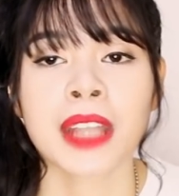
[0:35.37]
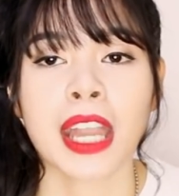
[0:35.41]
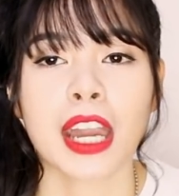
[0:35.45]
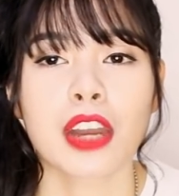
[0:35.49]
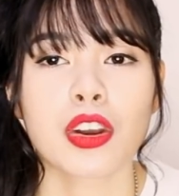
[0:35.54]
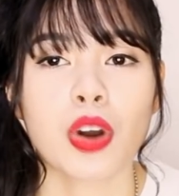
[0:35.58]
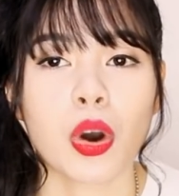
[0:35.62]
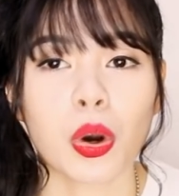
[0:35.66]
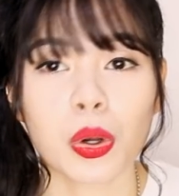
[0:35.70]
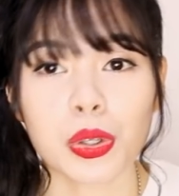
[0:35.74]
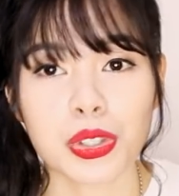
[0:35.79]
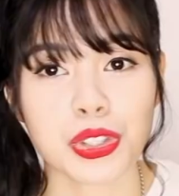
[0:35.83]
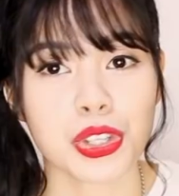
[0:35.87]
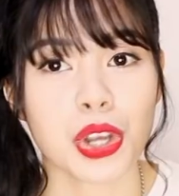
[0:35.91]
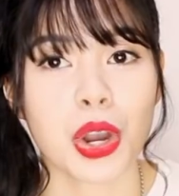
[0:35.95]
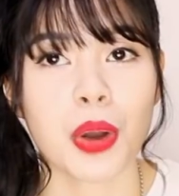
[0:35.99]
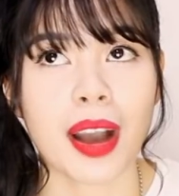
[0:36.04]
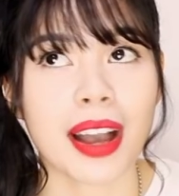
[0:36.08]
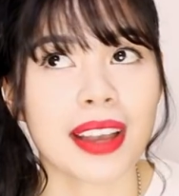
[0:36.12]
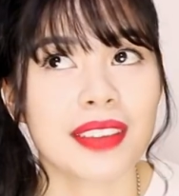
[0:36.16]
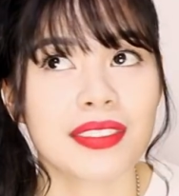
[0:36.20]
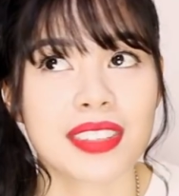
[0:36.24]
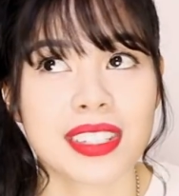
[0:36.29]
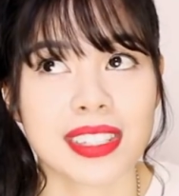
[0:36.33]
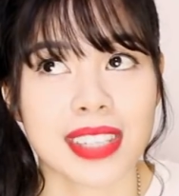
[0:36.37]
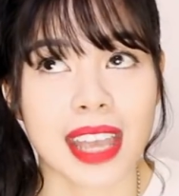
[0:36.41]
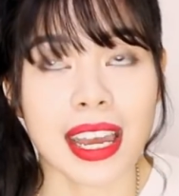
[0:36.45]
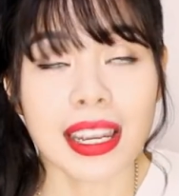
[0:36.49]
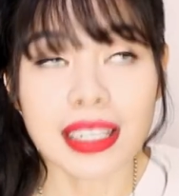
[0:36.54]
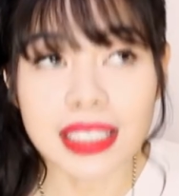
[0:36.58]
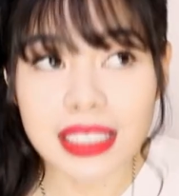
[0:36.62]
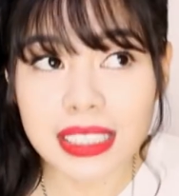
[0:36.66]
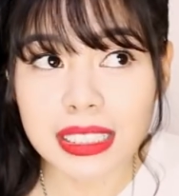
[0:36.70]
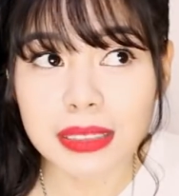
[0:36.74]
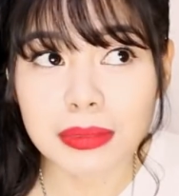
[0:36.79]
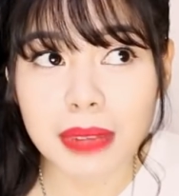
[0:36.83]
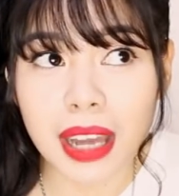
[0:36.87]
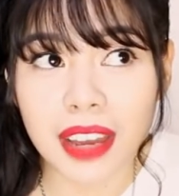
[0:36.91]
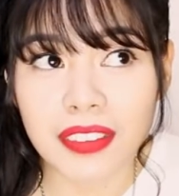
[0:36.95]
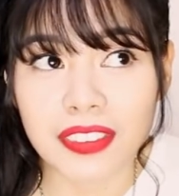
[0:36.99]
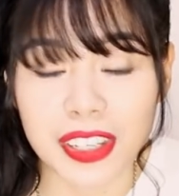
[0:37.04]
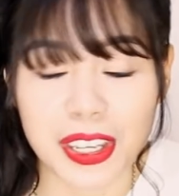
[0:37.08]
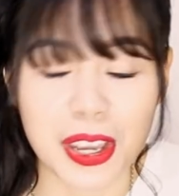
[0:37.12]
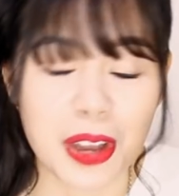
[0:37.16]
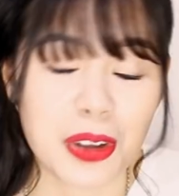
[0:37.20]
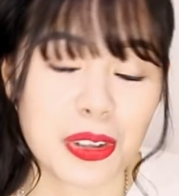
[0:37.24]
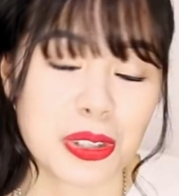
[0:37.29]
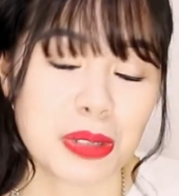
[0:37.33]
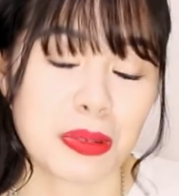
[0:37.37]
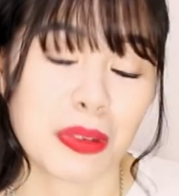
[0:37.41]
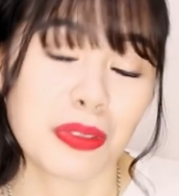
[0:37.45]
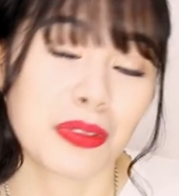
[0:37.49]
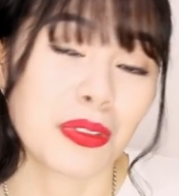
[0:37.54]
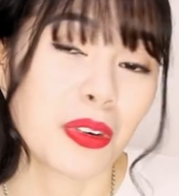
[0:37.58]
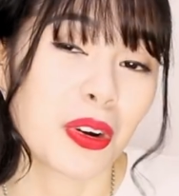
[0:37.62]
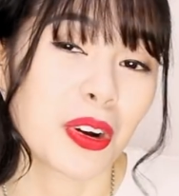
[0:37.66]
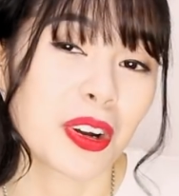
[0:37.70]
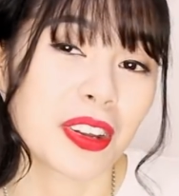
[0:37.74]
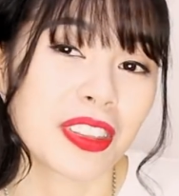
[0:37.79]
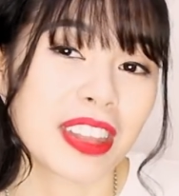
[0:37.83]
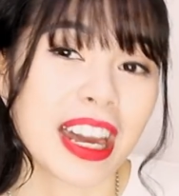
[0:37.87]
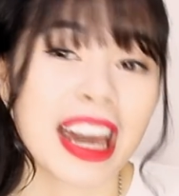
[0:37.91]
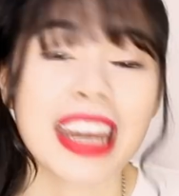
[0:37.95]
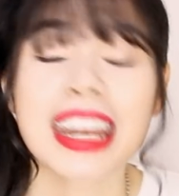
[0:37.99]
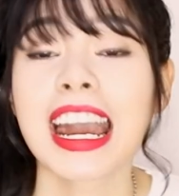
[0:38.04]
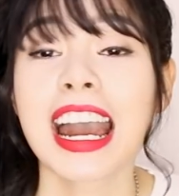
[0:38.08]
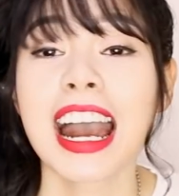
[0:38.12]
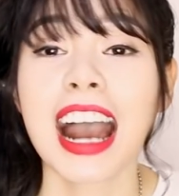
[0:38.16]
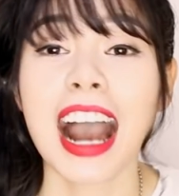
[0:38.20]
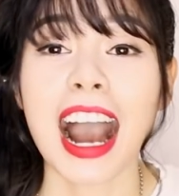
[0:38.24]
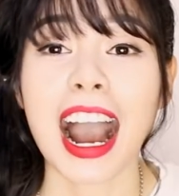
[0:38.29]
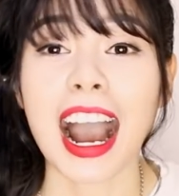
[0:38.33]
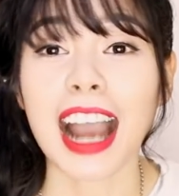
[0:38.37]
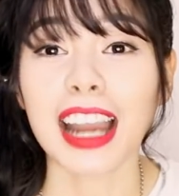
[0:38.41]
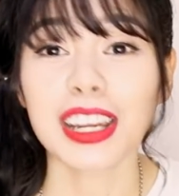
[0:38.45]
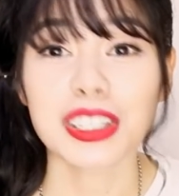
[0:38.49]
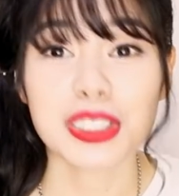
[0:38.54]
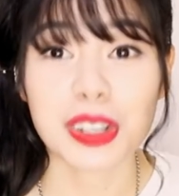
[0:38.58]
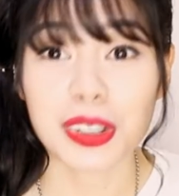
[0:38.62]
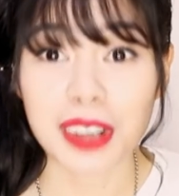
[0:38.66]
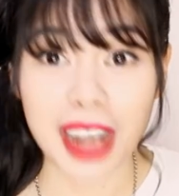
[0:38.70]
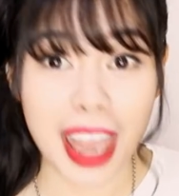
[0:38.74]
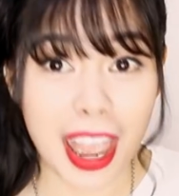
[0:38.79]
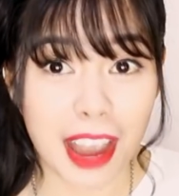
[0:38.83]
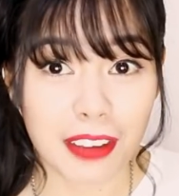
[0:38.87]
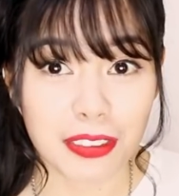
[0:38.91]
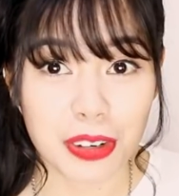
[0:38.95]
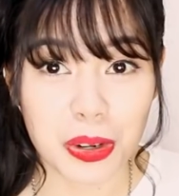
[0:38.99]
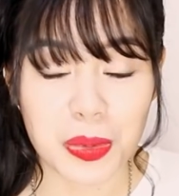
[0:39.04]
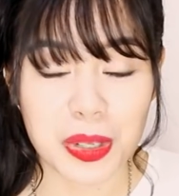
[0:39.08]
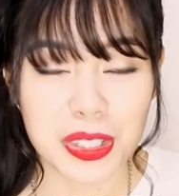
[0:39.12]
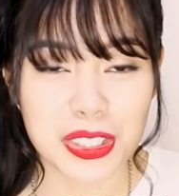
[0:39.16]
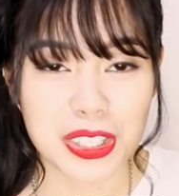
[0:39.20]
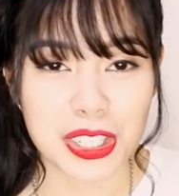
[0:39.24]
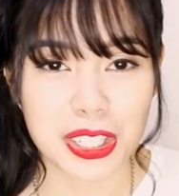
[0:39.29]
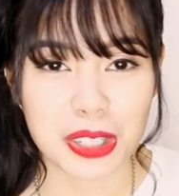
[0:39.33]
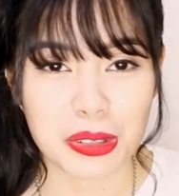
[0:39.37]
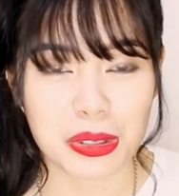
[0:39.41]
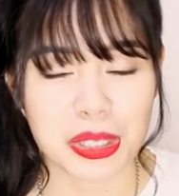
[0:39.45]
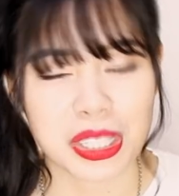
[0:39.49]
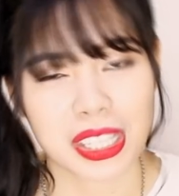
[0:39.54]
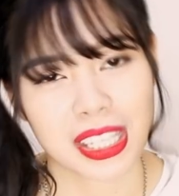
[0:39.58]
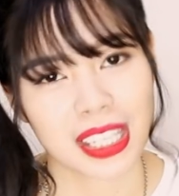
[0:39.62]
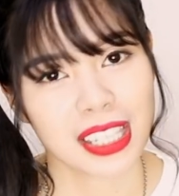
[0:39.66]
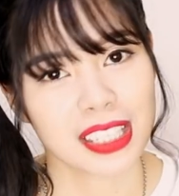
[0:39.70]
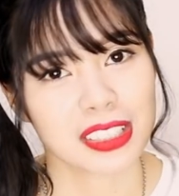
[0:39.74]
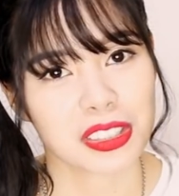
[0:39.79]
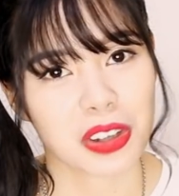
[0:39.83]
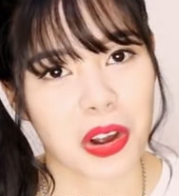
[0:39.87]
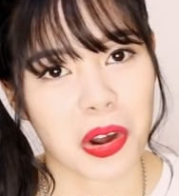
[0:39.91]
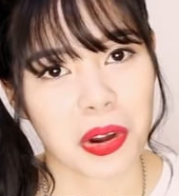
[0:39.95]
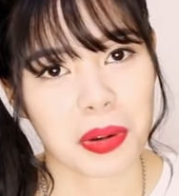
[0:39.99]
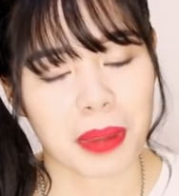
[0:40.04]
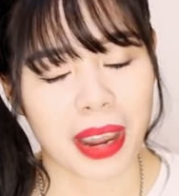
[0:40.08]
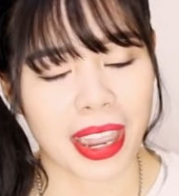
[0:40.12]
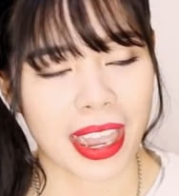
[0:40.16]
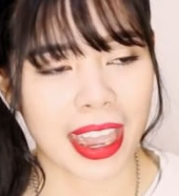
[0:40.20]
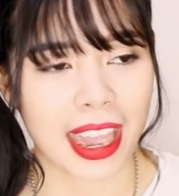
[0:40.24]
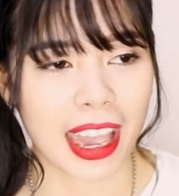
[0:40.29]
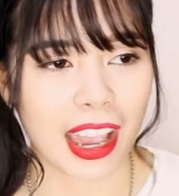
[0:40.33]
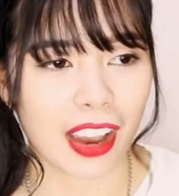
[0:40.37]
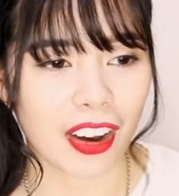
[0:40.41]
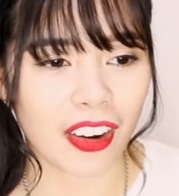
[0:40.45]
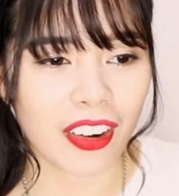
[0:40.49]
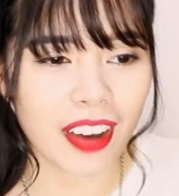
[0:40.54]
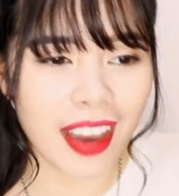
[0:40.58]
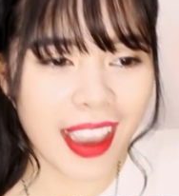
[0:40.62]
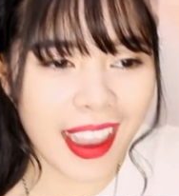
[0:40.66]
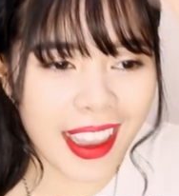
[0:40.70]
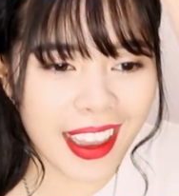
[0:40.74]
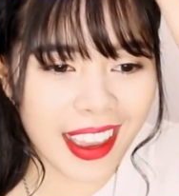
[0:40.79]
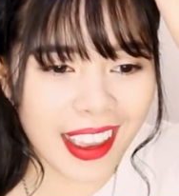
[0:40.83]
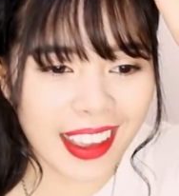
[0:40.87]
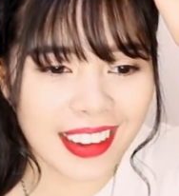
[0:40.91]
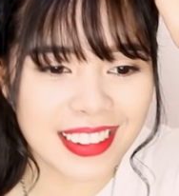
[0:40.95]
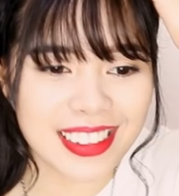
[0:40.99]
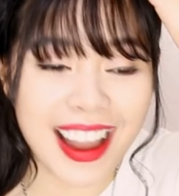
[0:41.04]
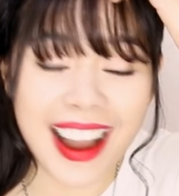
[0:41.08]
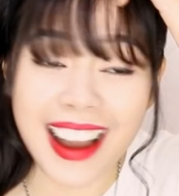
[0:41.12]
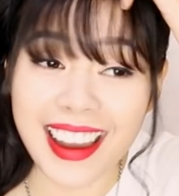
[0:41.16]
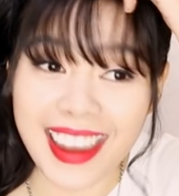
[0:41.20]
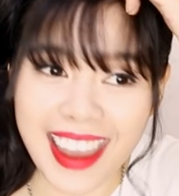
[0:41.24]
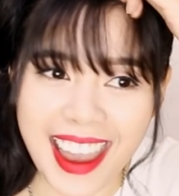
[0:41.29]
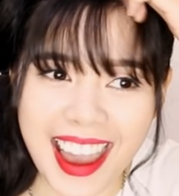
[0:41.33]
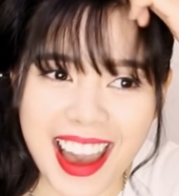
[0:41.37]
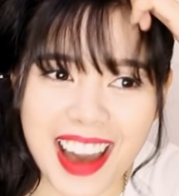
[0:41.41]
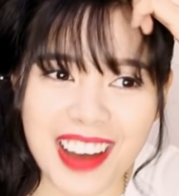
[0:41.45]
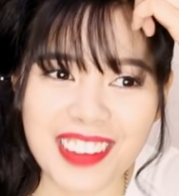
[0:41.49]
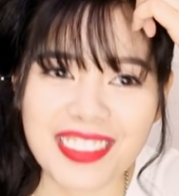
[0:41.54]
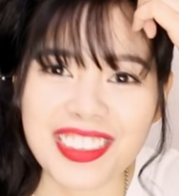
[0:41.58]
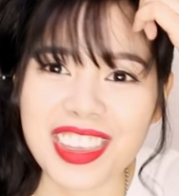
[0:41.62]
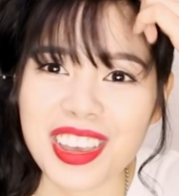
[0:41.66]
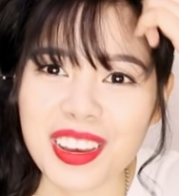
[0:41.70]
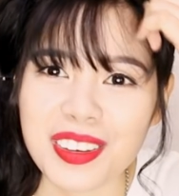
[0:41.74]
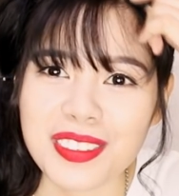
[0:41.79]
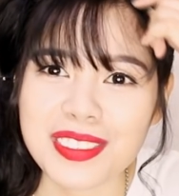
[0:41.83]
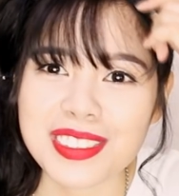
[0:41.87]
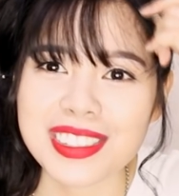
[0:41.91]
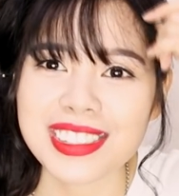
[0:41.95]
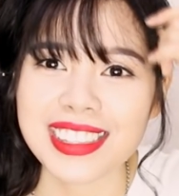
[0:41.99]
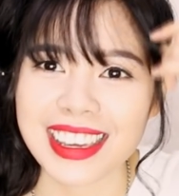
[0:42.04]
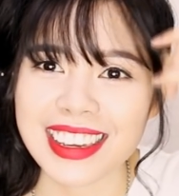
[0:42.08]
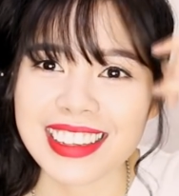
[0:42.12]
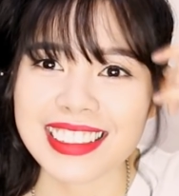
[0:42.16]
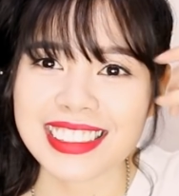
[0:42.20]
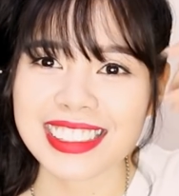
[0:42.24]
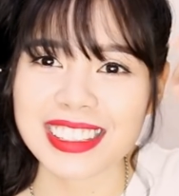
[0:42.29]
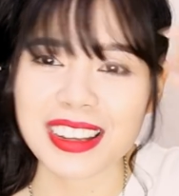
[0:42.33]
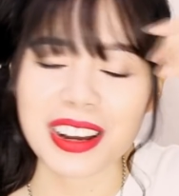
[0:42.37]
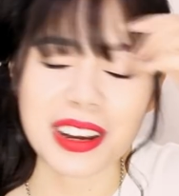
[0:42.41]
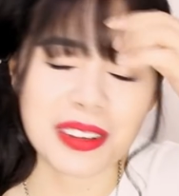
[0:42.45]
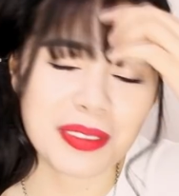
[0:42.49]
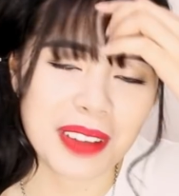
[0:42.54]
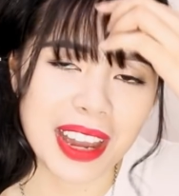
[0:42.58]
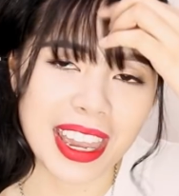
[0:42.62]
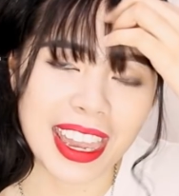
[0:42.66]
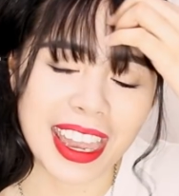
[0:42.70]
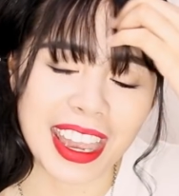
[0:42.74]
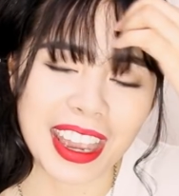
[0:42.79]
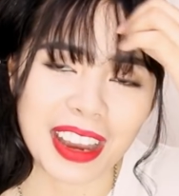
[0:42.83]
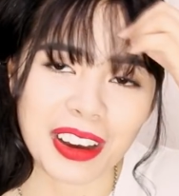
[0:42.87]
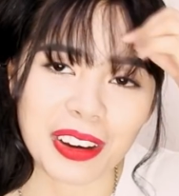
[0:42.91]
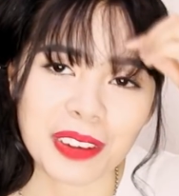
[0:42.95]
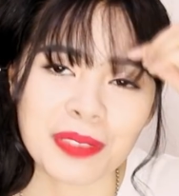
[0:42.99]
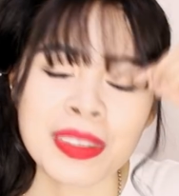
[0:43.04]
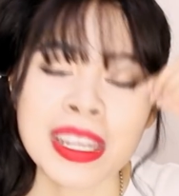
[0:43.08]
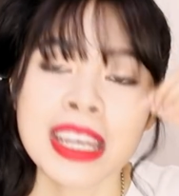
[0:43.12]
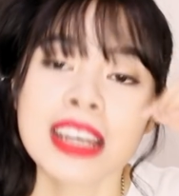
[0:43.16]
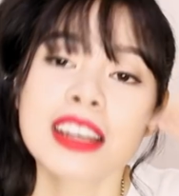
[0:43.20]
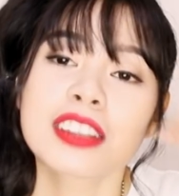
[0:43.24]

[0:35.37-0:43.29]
And also, I've said in my videos before that I don't ever want to use heat on my hair, and I have used heat on my hair,